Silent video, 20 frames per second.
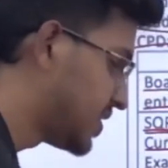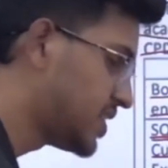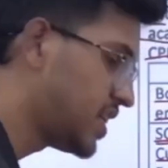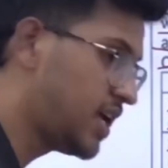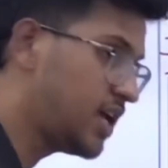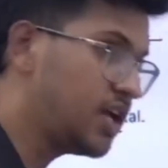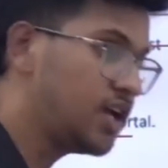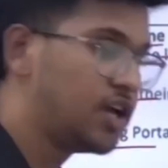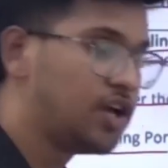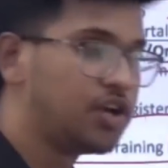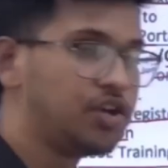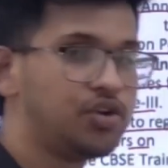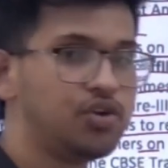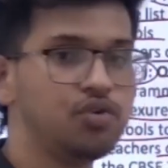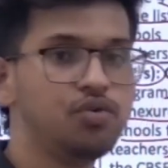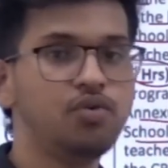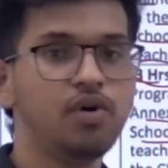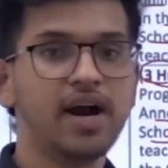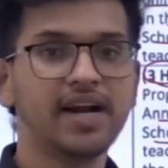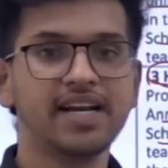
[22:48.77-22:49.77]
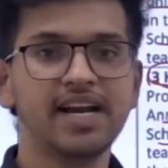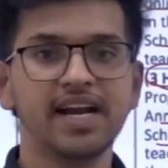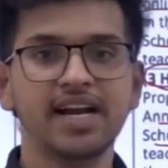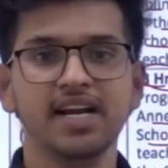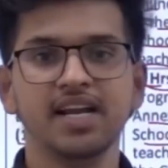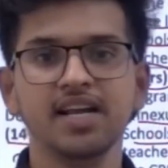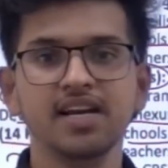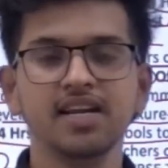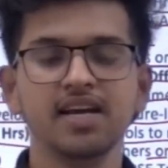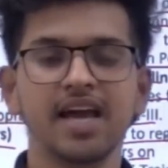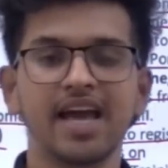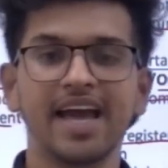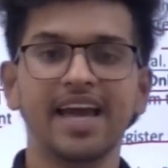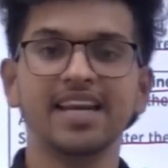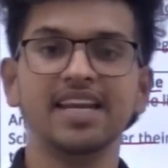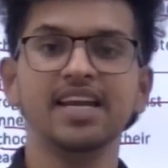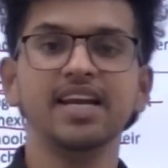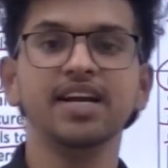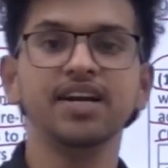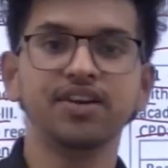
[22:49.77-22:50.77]
say you attended
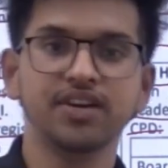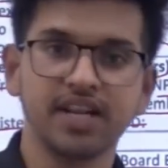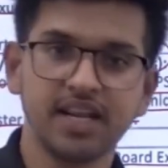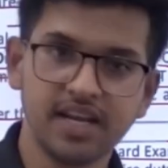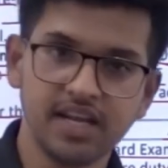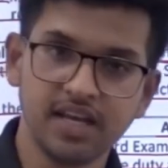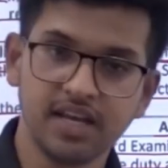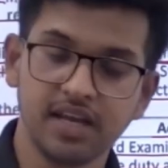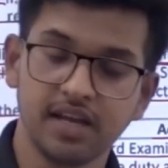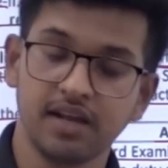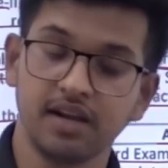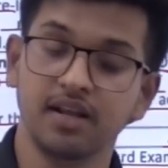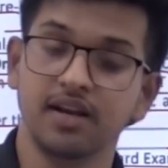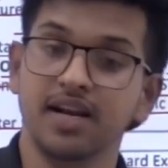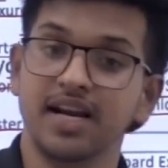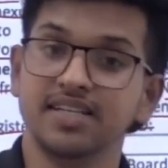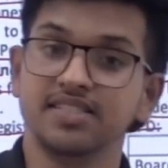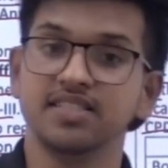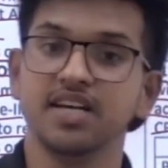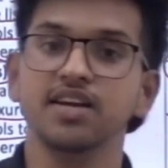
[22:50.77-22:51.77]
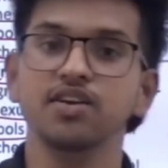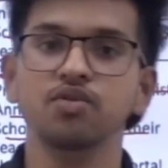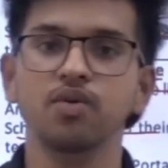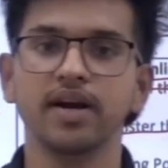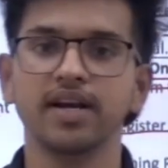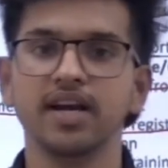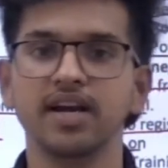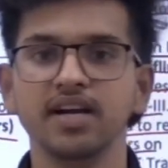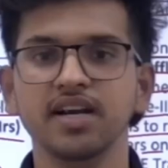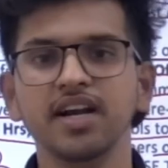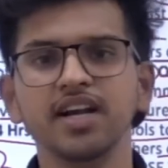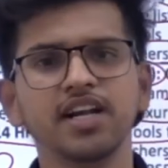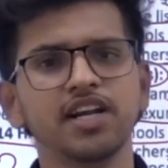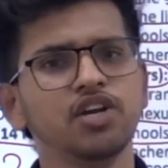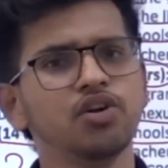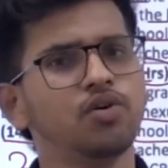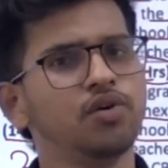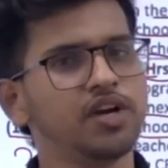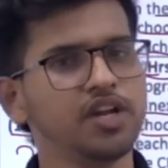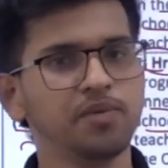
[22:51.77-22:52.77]
any training, let's say you attended
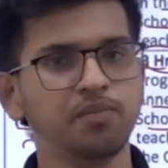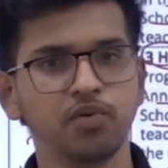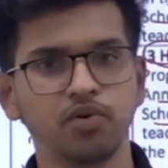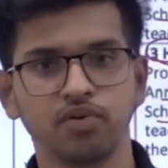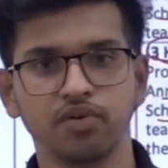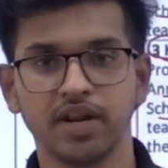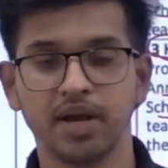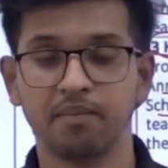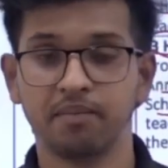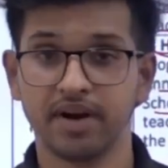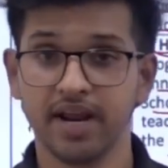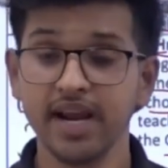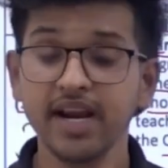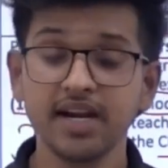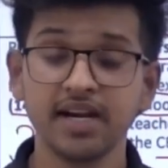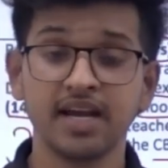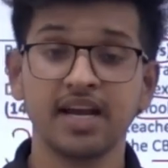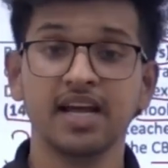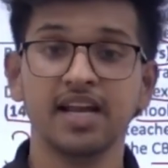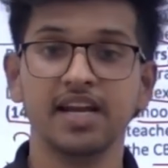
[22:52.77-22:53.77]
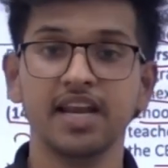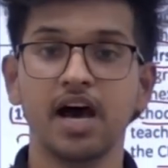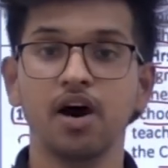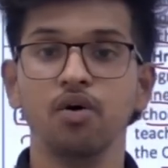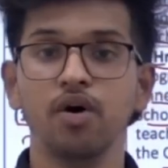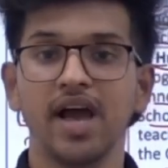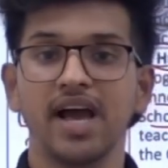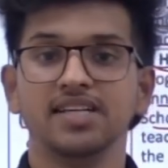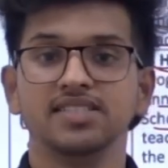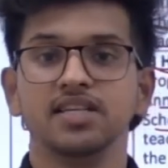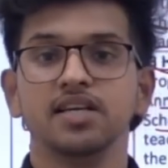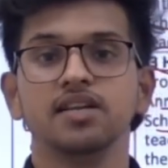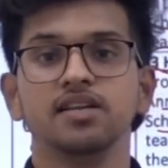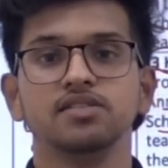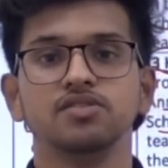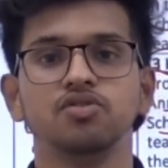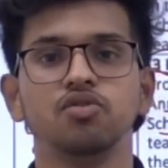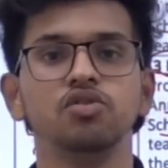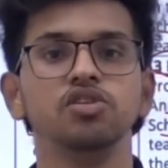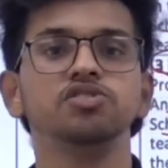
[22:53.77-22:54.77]
TOT program, right? Now as a
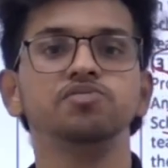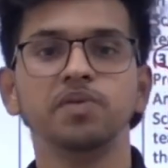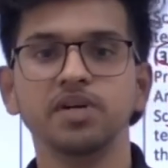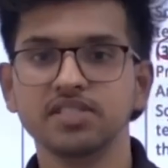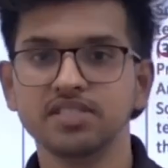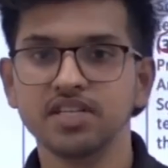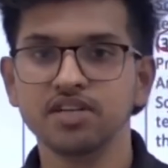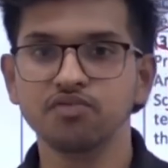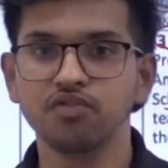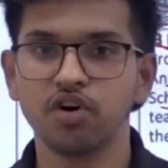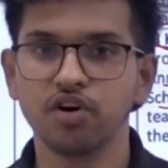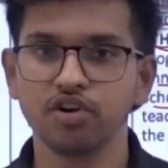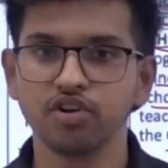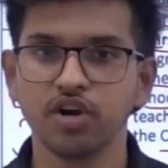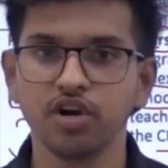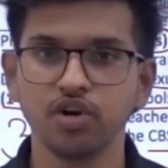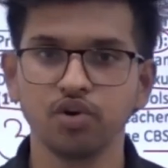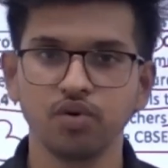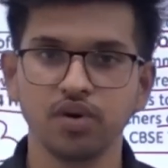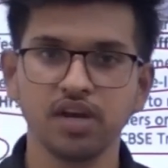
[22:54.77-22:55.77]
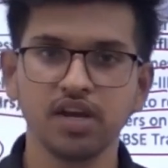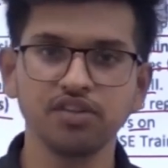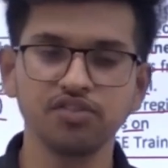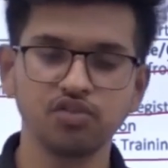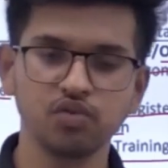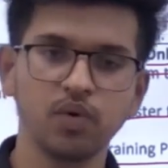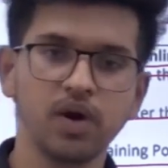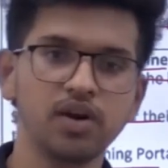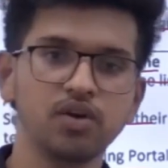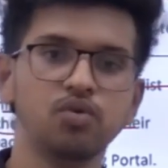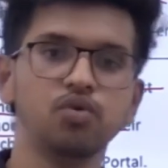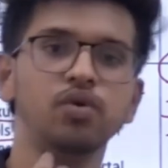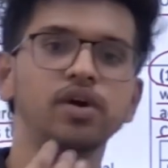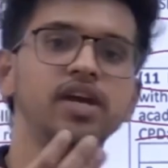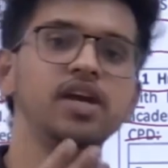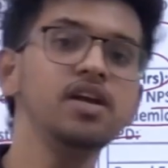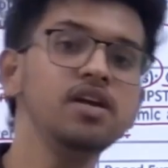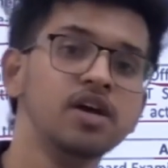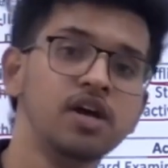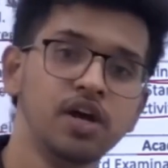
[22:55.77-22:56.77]
resource person, what you are doing is you are
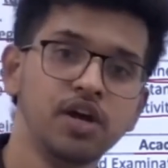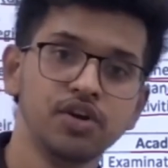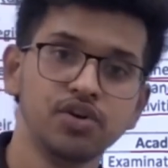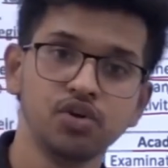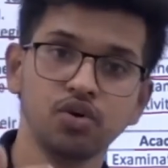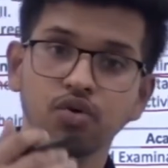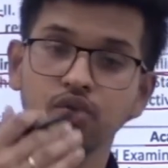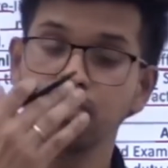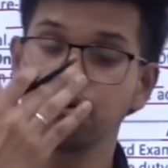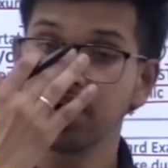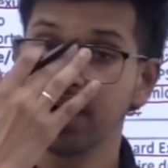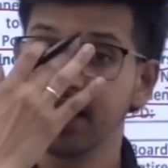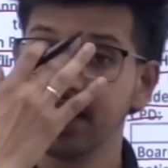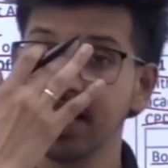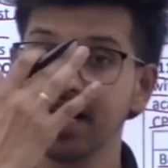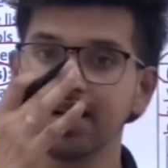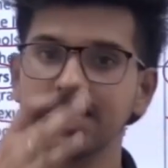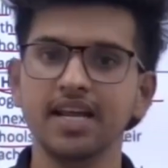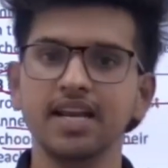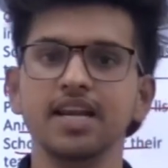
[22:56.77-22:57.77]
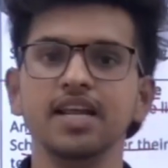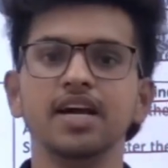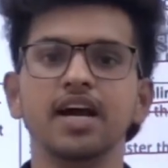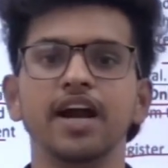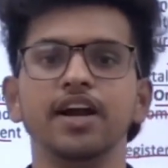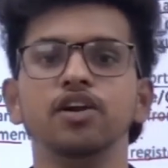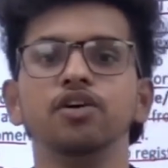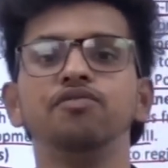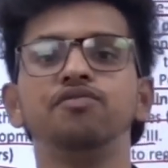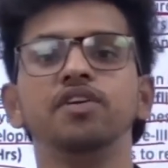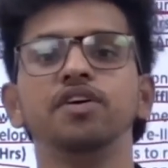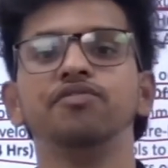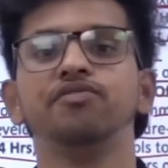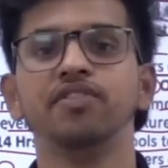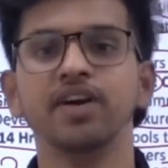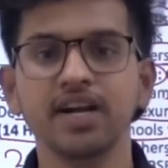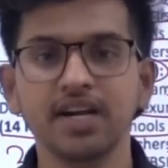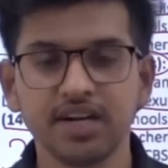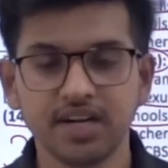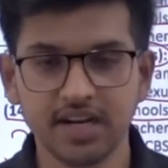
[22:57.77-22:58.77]
going to conduct any kind of
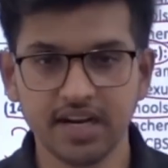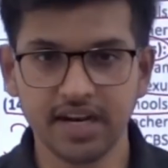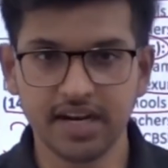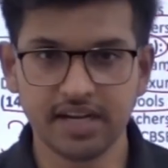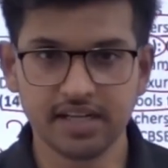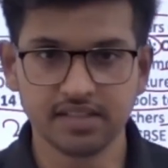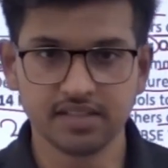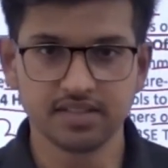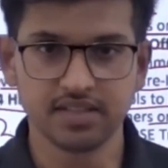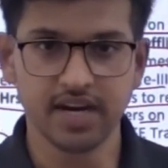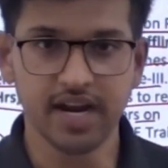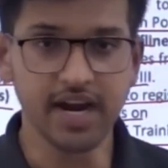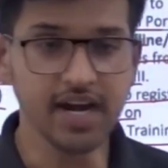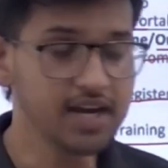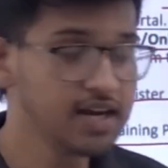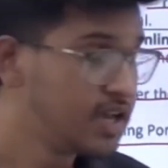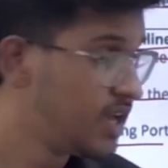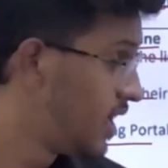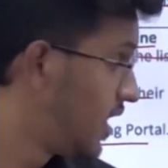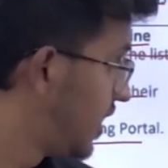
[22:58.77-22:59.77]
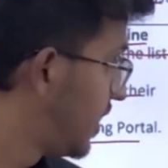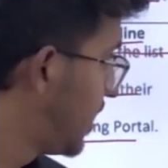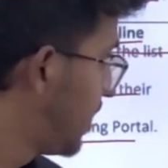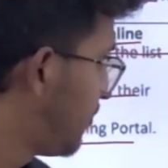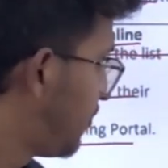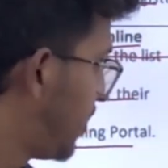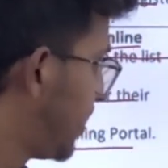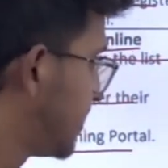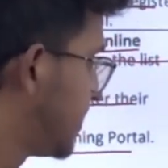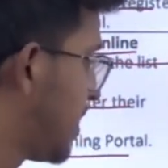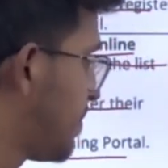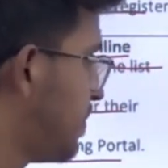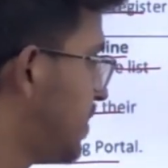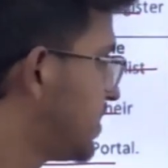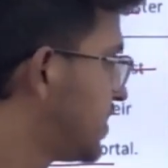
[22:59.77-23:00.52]
different trainings, right? Here for example